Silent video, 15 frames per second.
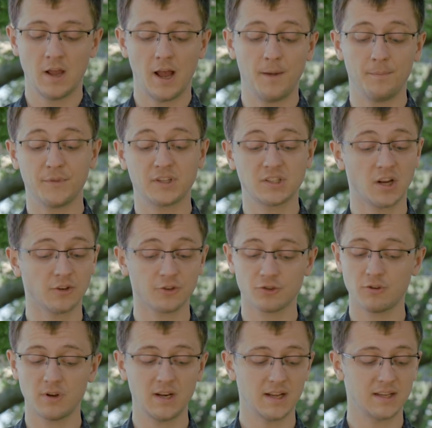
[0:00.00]
The
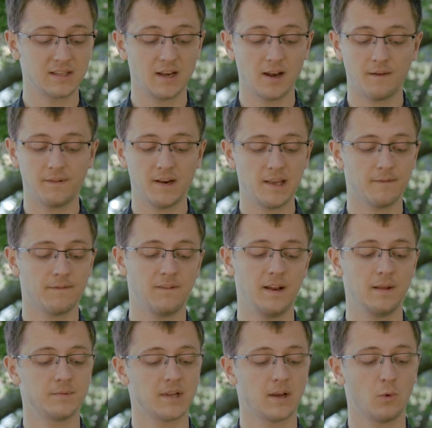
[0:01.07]
touchscreen is lovely, it
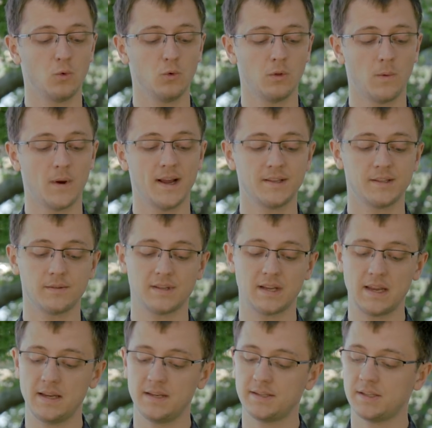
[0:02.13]
flips out all the ways, it's
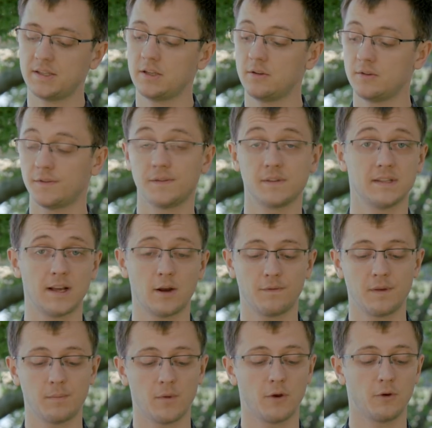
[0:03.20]
easy to use for
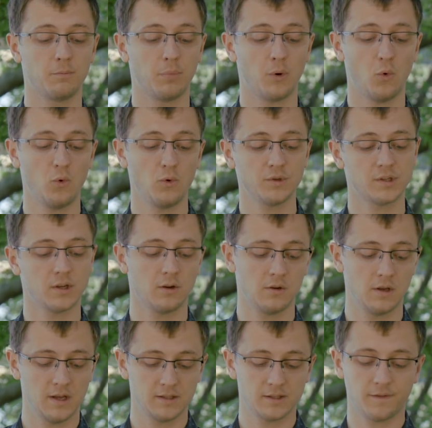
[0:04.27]
selfie mode, but also
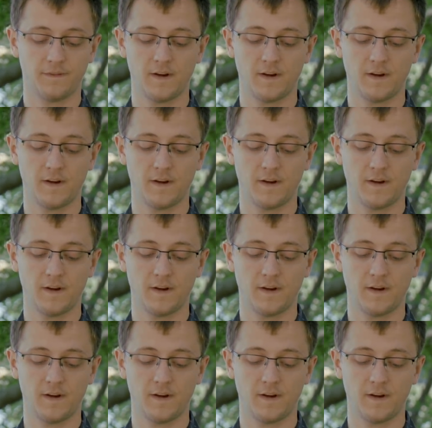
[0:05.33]
to